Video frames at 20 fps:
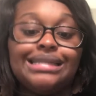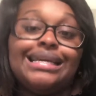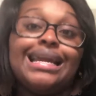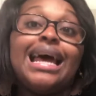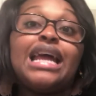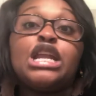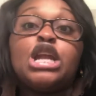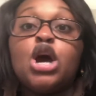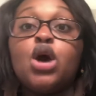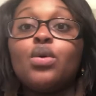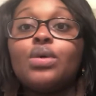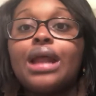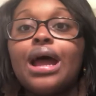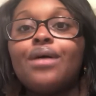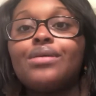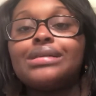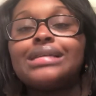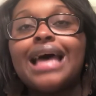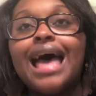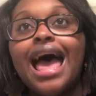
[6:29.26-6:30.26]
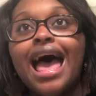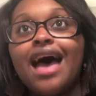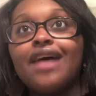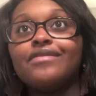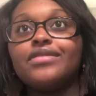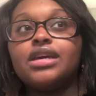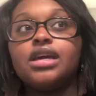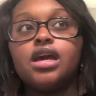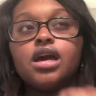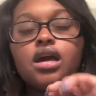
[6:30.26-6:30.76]
I know what I was
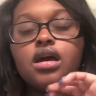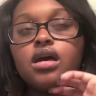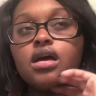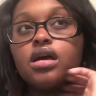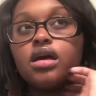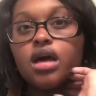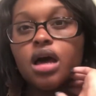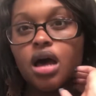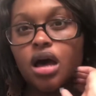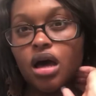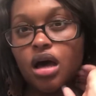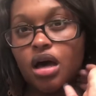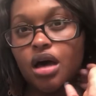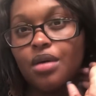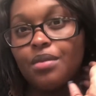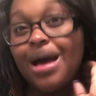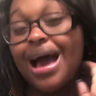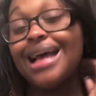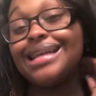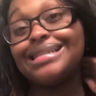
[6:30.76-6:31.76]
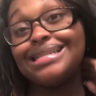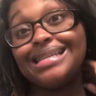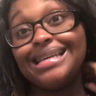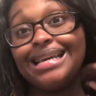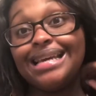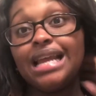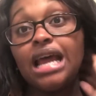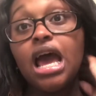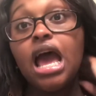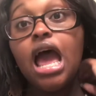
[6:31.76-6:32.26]
having? I
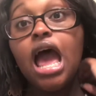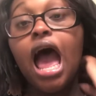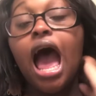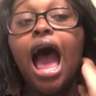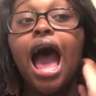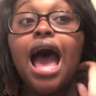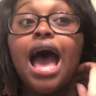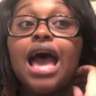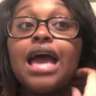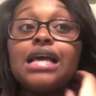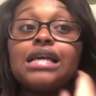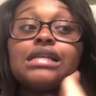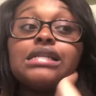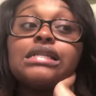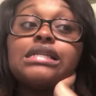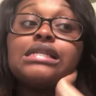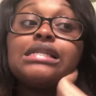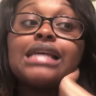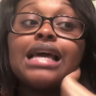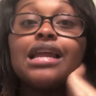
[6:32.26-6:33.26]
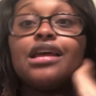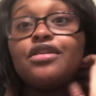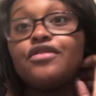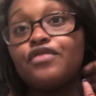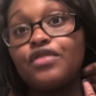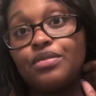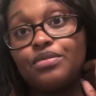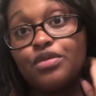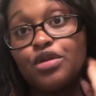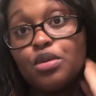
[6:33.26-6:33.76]
did. I said it
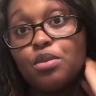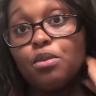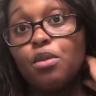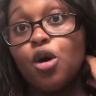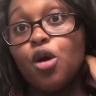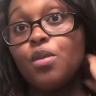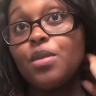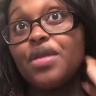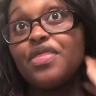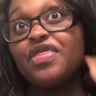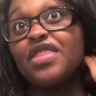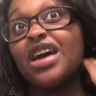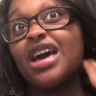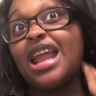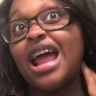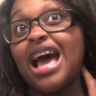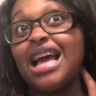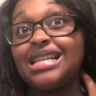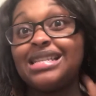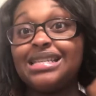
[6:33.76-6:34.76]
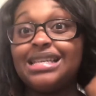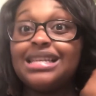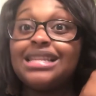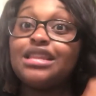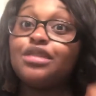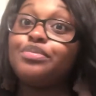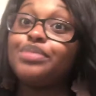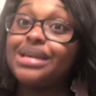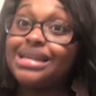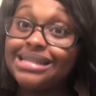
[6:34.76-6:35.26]
from the moment that I took
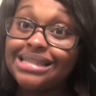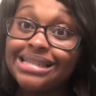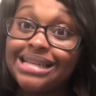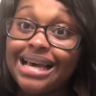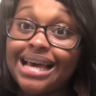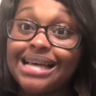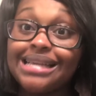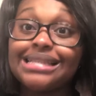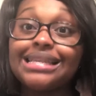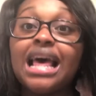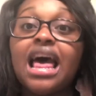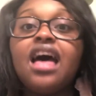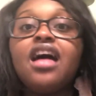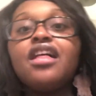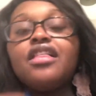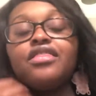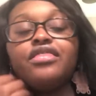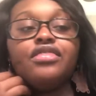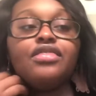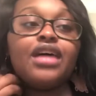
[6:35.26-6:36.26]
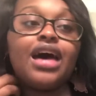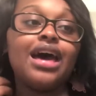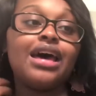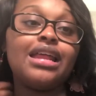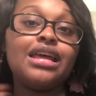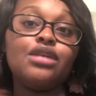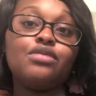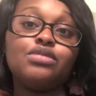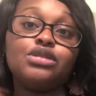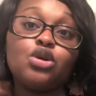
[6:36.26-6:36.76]
the piss test
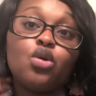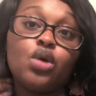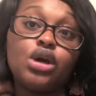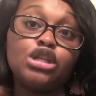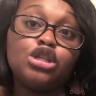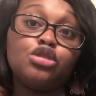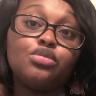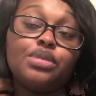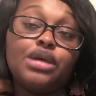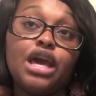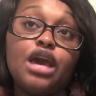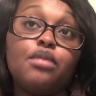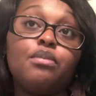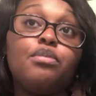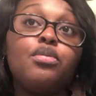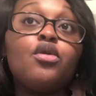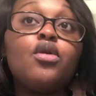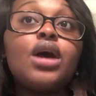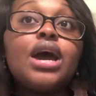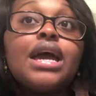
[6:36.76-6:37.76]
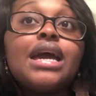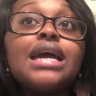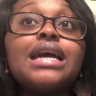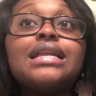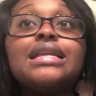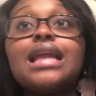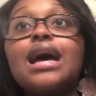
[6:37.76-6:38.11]
that it was going to be a boy.